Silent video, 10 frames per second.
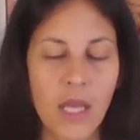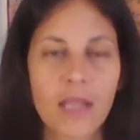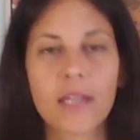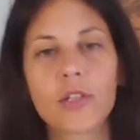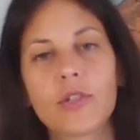
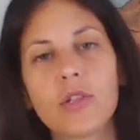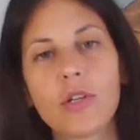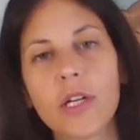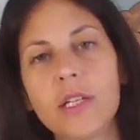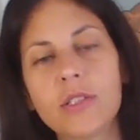like you're
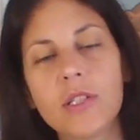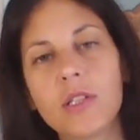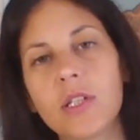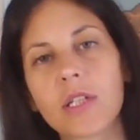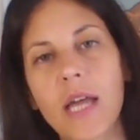learning to
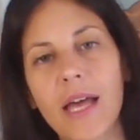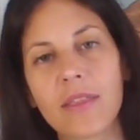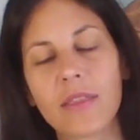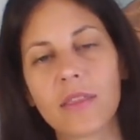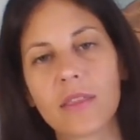look
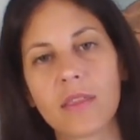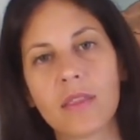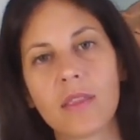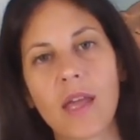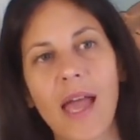at
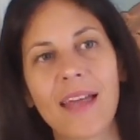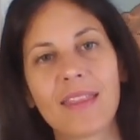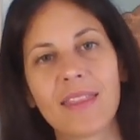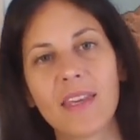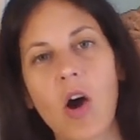
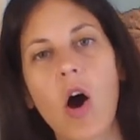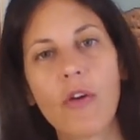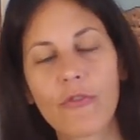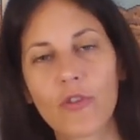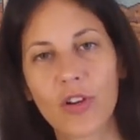at the
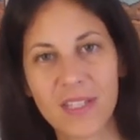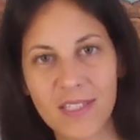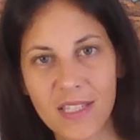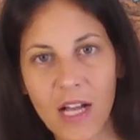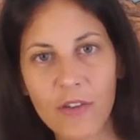offer
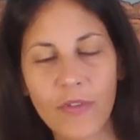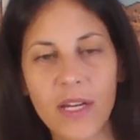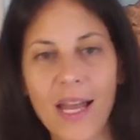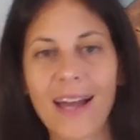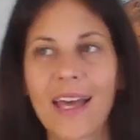itself
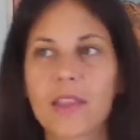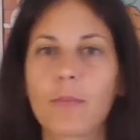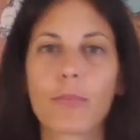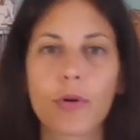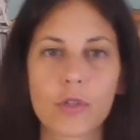and not at the
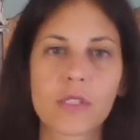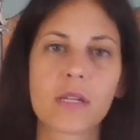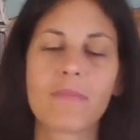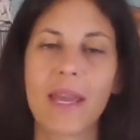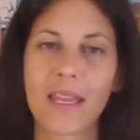
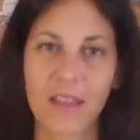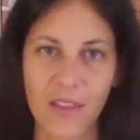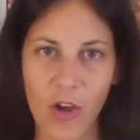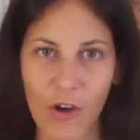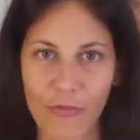person making
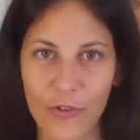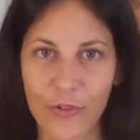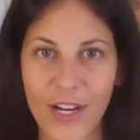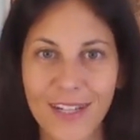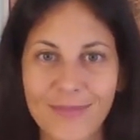the offer,
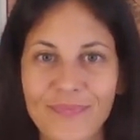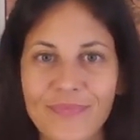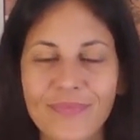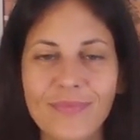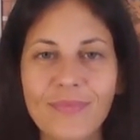right?
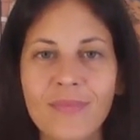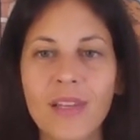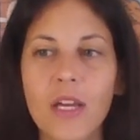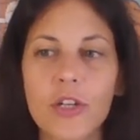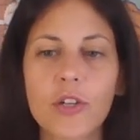
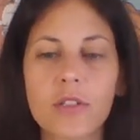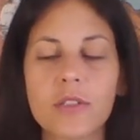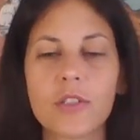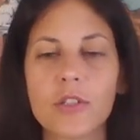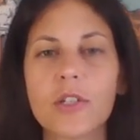You're,
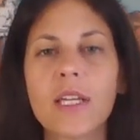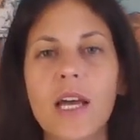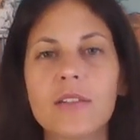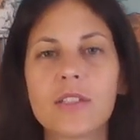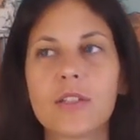you're learning
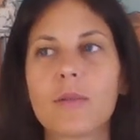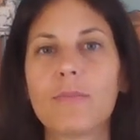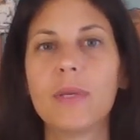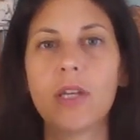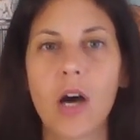how to
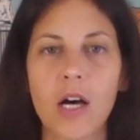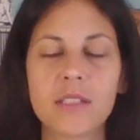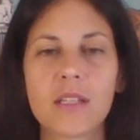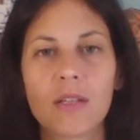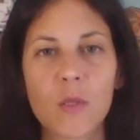look
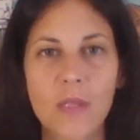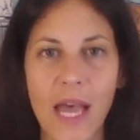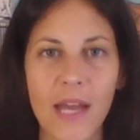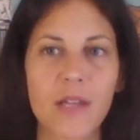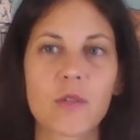beyond the
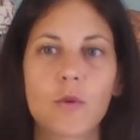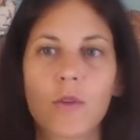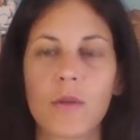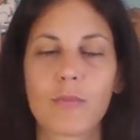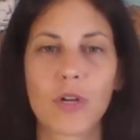status
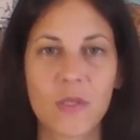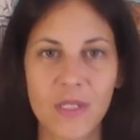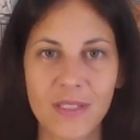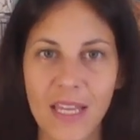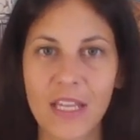or the
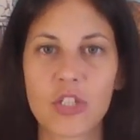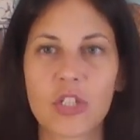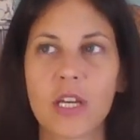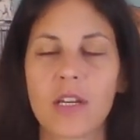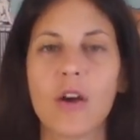
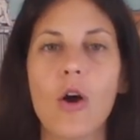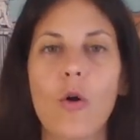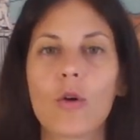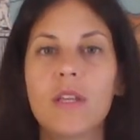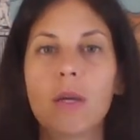presentation
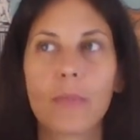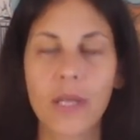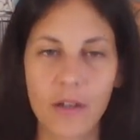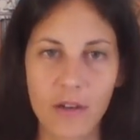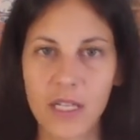or the
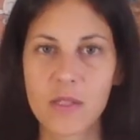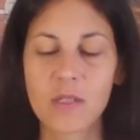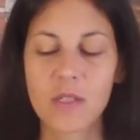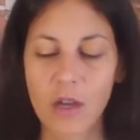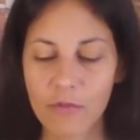
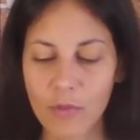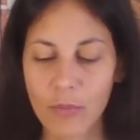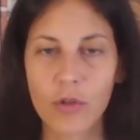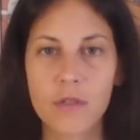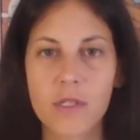appearance of the
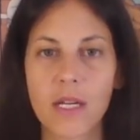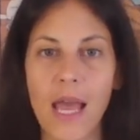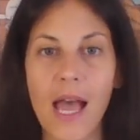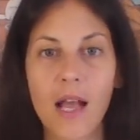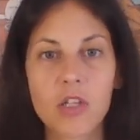person and
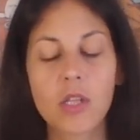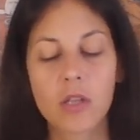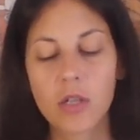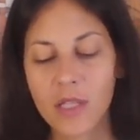actually look